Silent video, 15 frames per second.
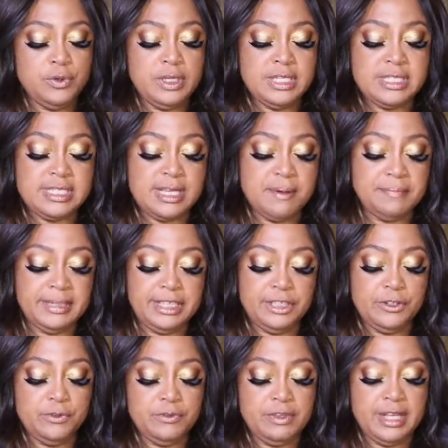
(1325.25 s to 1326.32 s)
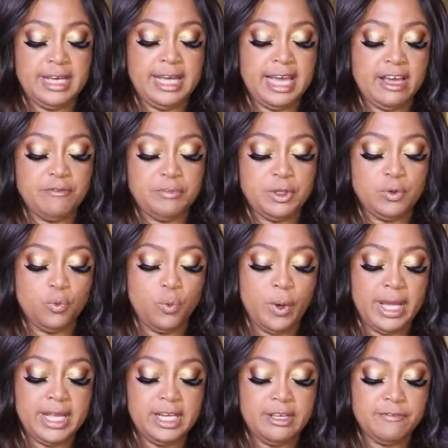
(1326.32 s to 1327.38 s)
is somebody who they have been
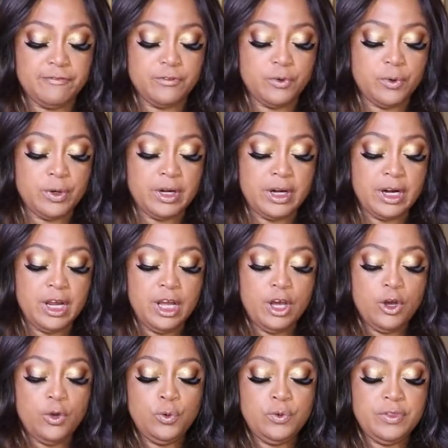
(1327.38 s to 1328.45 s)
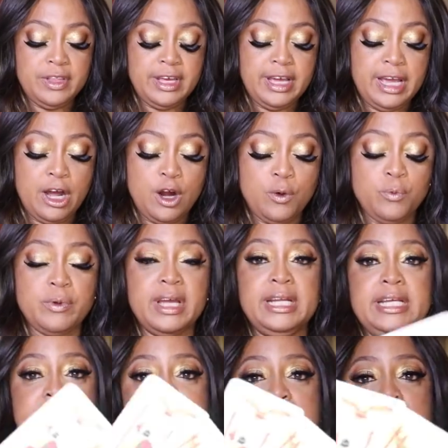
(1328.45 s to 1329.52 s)
waiting for, who they are ready